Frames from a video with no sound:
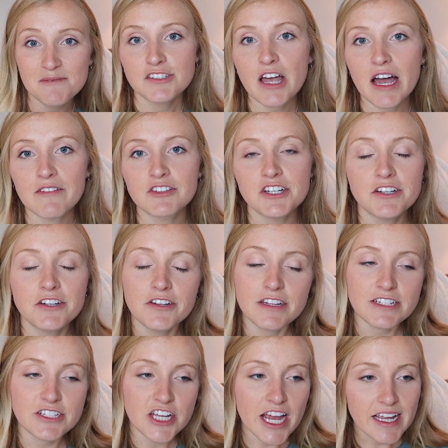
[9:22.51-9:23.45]
So after you do
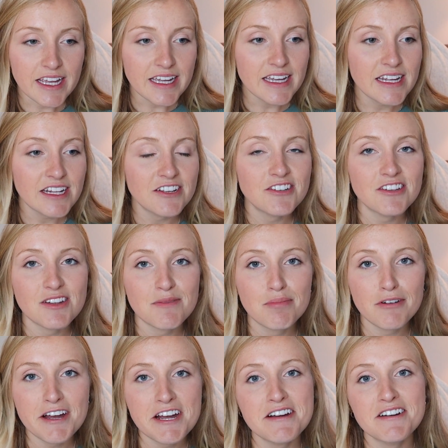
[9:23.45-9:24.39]
the check-in, you do the
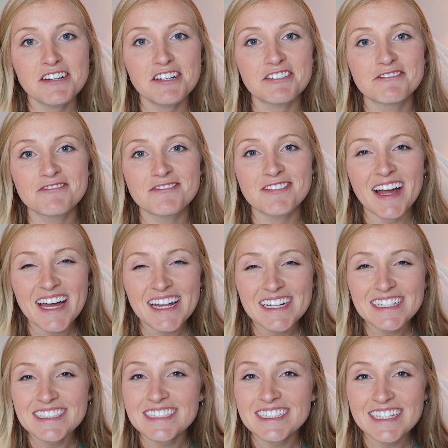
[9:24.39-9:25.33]
prayer and you're
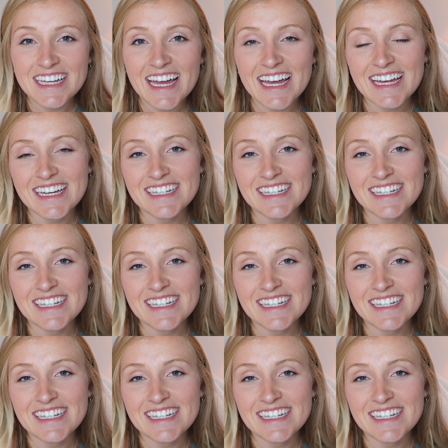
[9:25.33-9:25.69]
ready to get